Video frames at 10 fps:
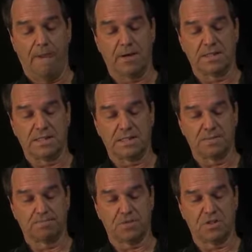
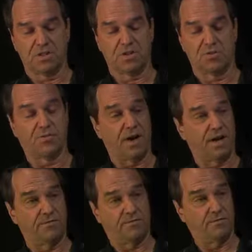because this is
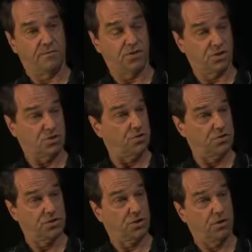5-6
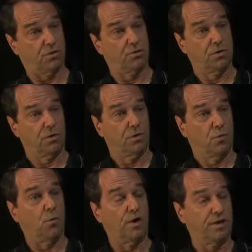years ago,
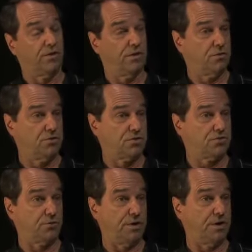one of those
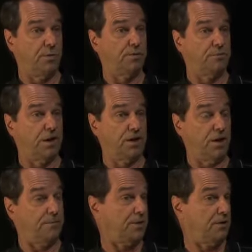3 went belly
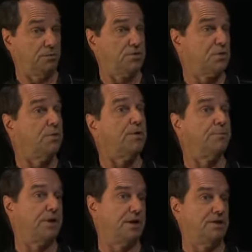up, and it was the one
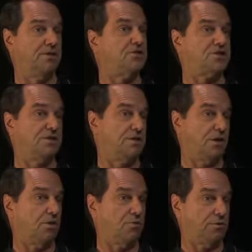paying the
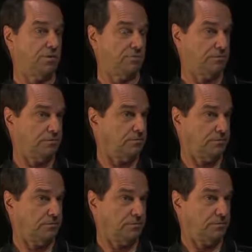CEO
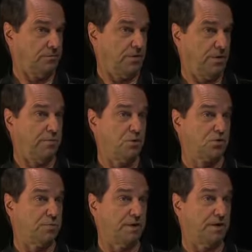the
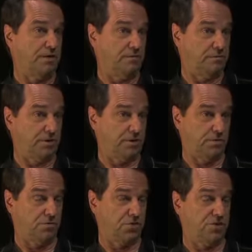most money. You
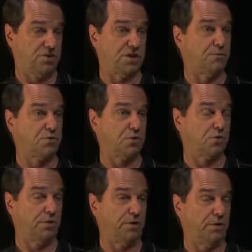know, she's
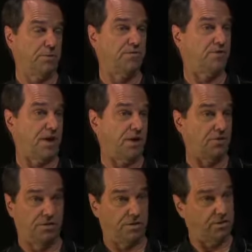subsequently been
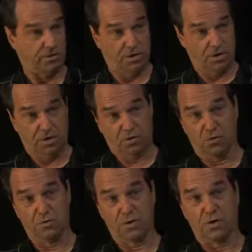fired, and the
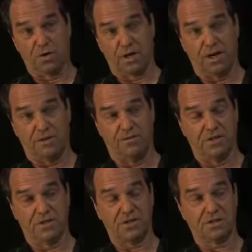group's gone out of
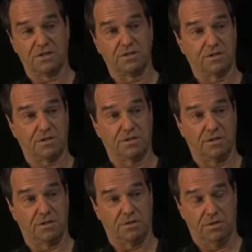existence. And
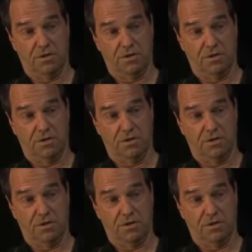the